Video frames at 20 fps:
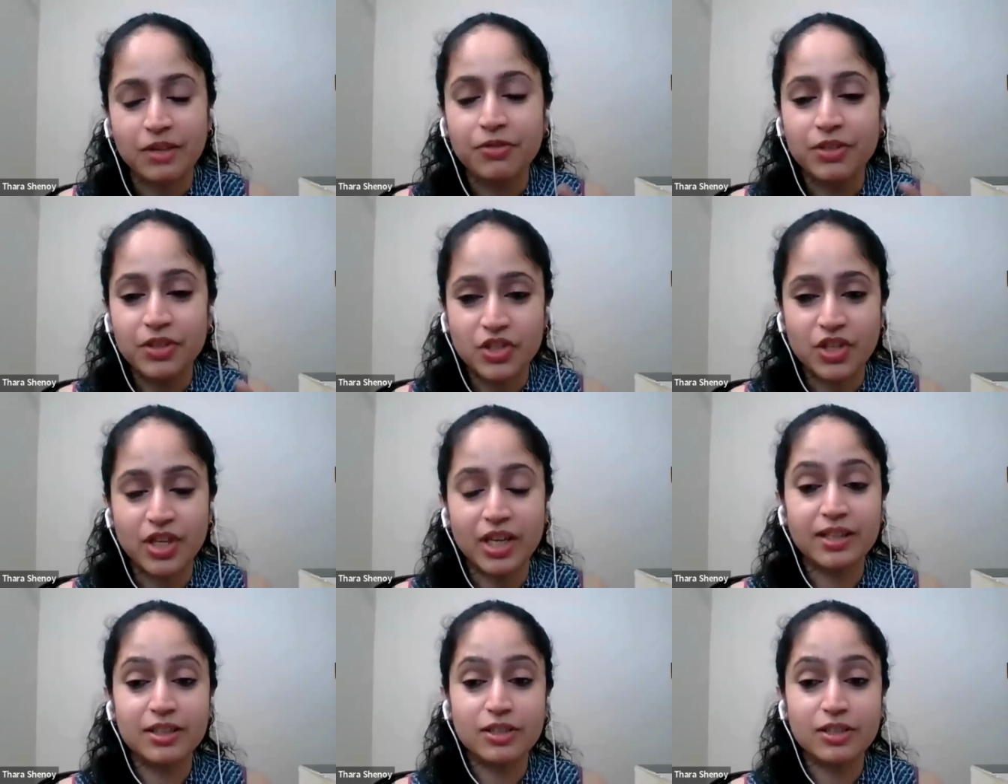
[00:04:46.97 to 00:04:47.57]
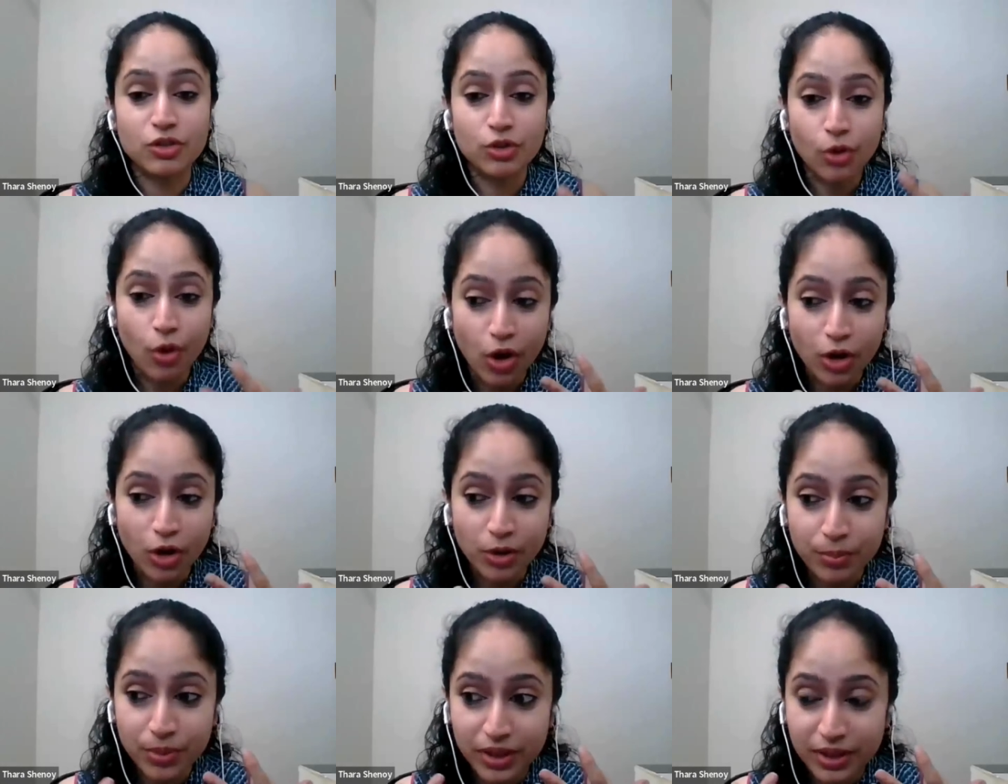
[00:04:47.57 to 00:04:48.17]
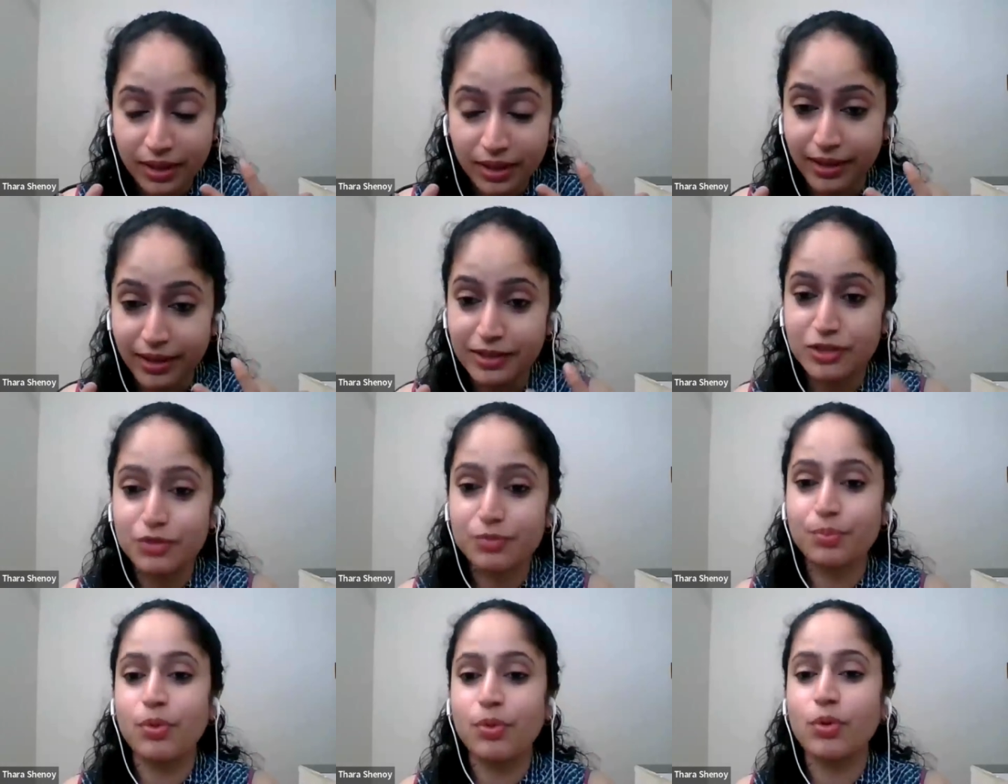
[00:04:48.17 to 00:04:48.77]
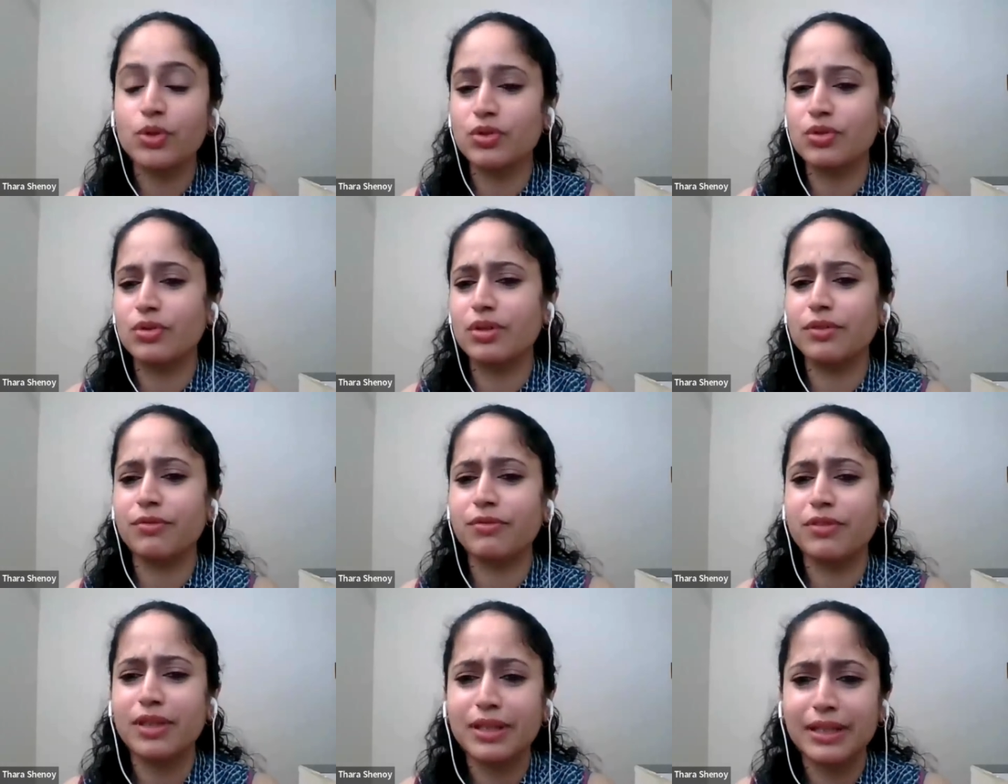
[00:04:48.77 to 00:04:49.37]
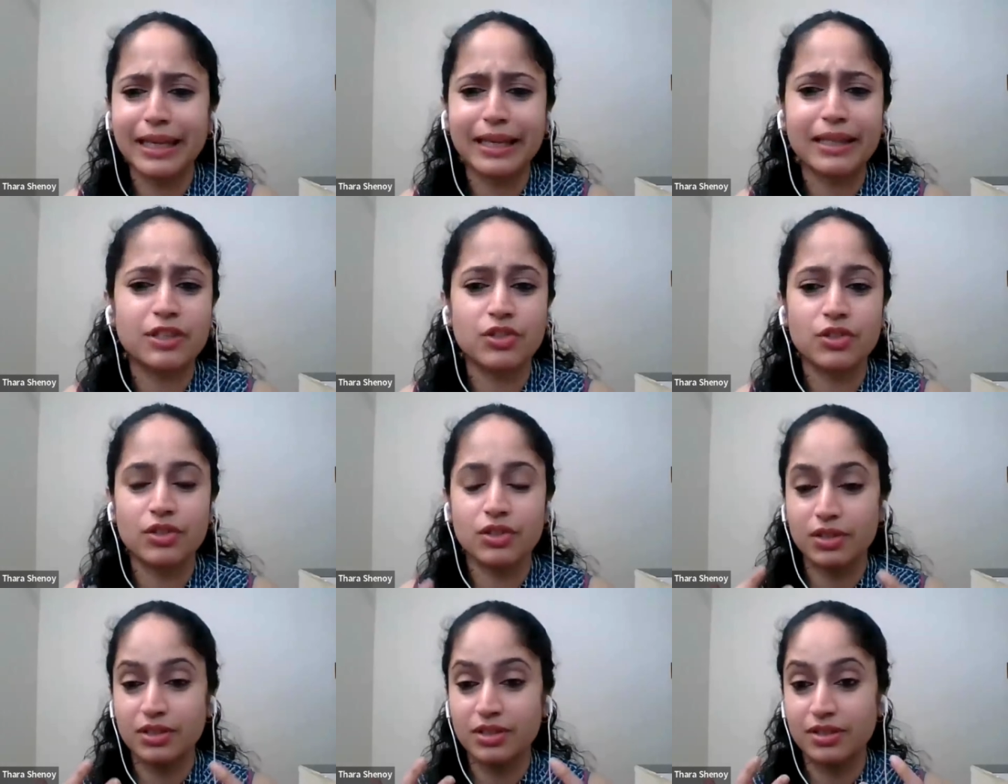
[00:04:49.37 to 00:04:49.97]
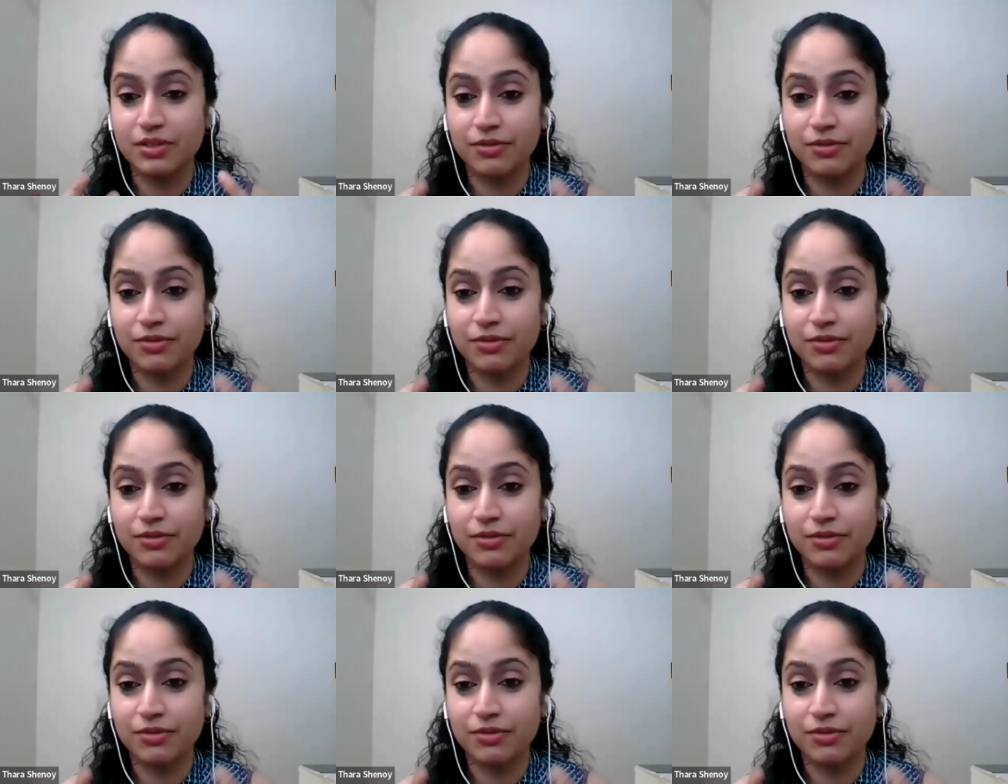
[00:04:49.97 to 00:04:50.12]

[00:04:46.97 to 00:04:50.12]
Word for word: If a child has not been exposed to different textures,